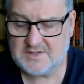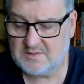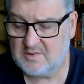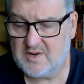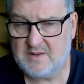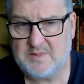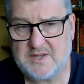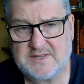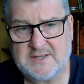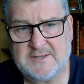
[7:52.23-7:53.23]
great
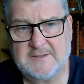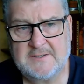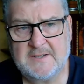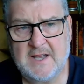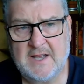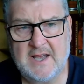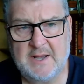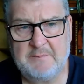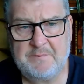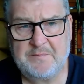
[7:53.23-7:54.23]
beers.
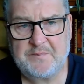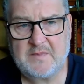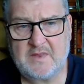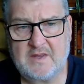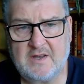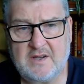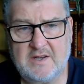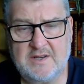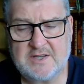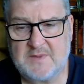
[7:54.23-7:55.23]

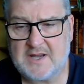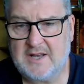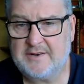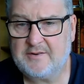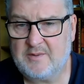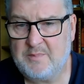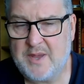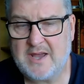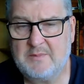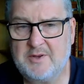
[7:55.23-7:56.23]
Here's my calendar going to
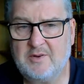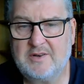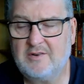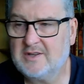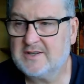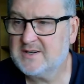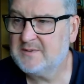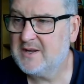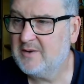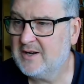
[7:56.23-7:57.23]
ping at me all the time
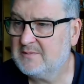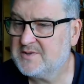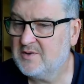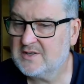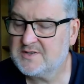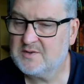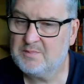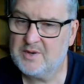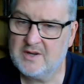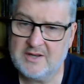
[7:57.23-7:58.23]
now while I'm talking. So
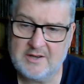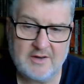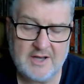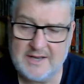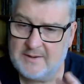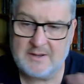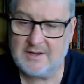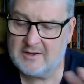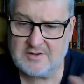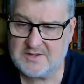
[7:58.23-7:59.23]
anyway,
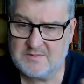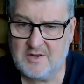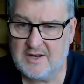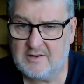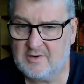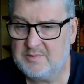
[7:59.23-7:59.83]
got some non-alcoholic